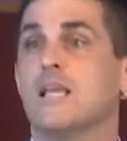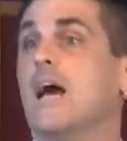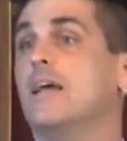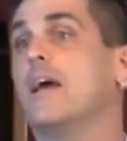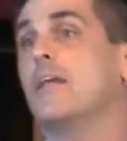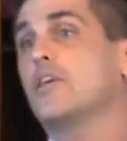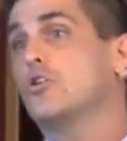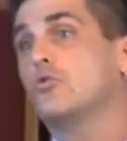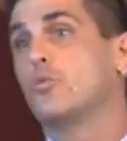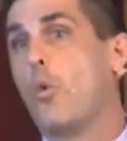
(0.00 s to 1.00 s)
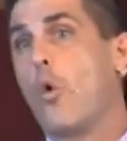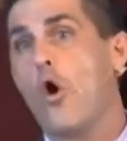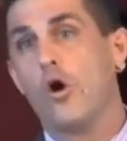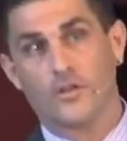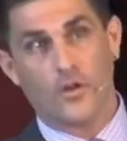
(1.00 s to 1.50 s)
I, I, think you can
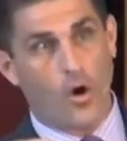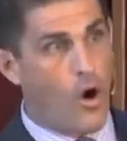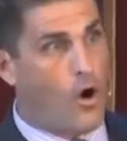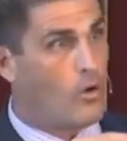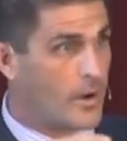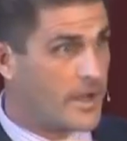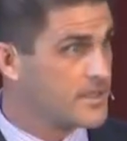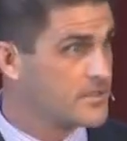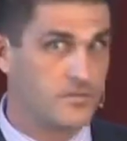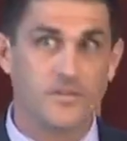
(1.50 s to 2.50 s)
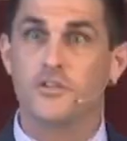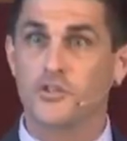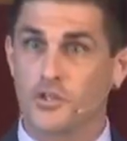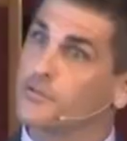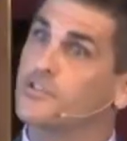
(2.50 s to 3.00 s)
walk the hallways of this
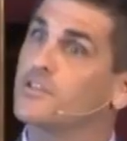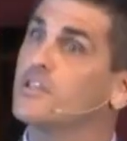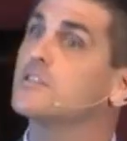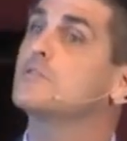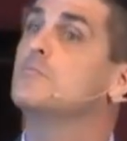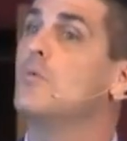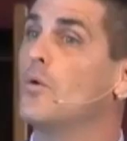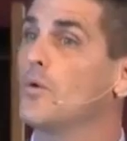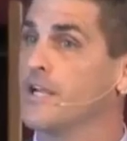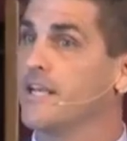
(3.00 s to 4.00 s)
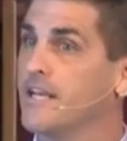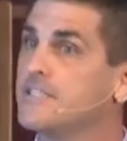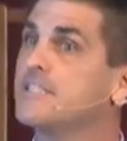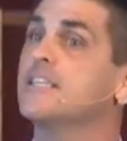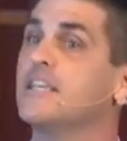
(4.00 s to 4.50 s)
church this morning and
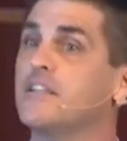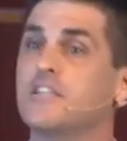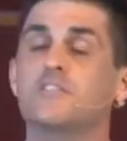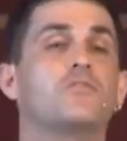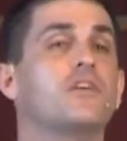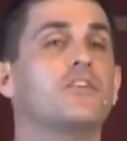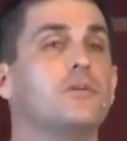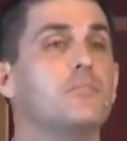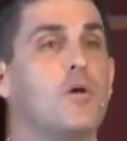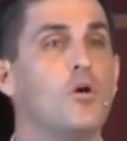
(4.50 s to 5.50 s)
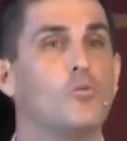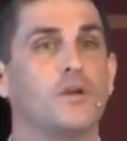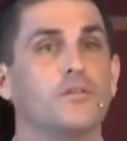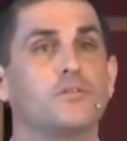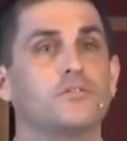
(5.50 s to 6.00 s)
see at this very
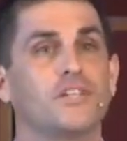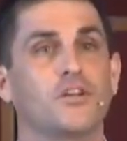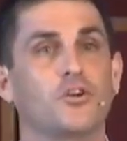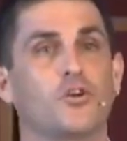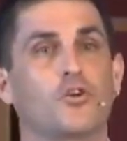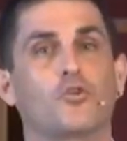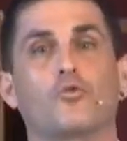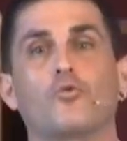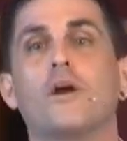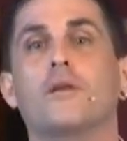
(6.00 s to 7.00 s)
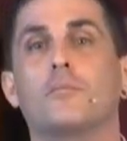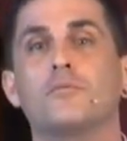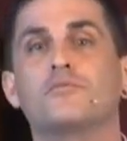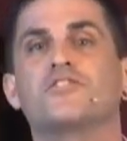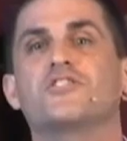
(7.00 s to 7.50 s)
moment there's an
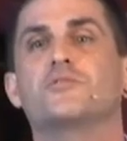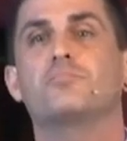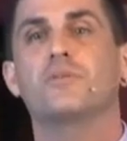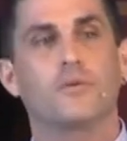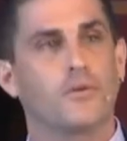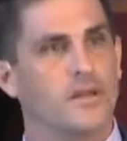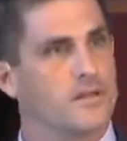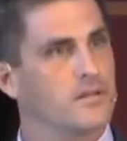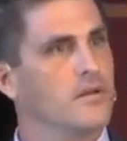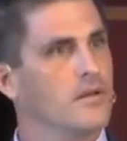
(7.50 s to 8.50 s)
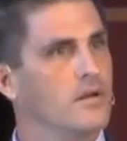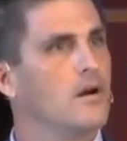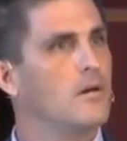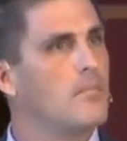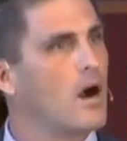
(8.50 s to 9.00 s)
incredible spirit
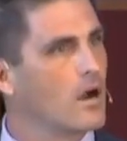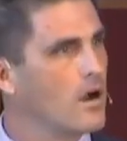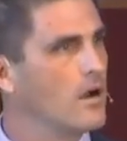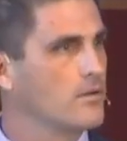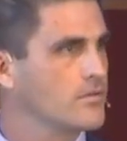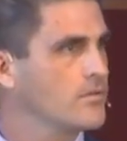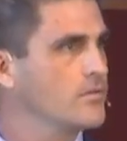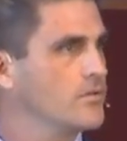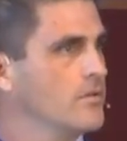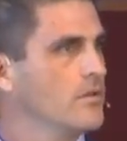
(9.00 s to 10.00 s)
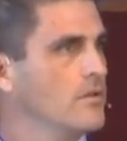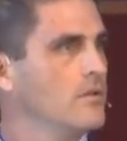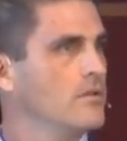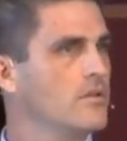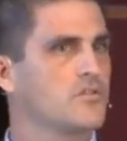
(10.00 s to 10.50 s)
among us
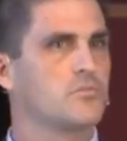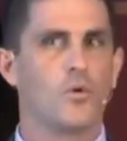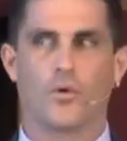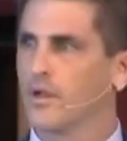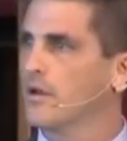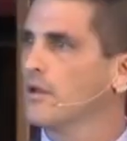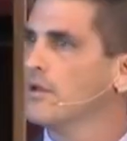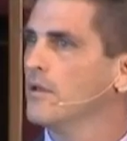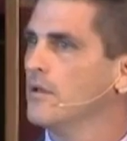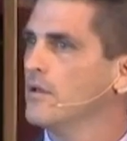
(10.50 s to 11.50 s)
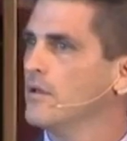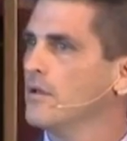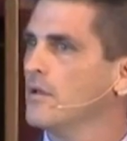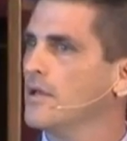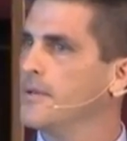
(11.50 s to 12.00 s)
this morning.
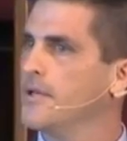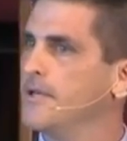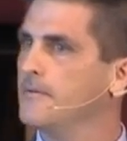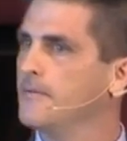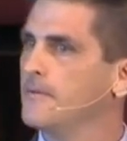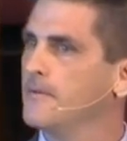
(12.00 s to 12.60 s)
Amen.